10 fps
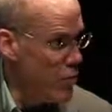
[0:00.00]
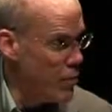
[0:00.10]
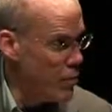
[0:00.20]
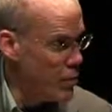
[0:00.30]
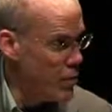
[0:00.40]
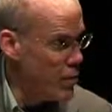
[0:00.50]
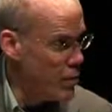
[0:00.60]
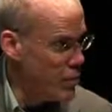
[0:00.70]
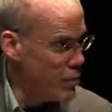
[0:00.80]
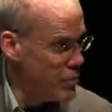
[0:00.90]
you need an
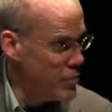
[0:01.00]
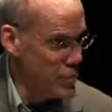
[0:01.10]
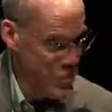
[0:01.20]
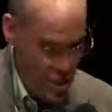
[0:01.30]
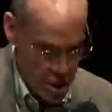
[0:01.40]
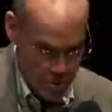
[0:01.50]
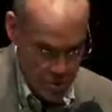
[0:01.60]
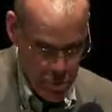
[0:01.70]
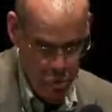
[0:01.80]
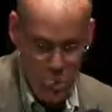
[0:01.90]
ark at that
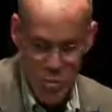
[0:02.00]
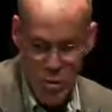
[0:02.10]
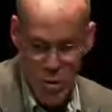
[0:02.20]
point.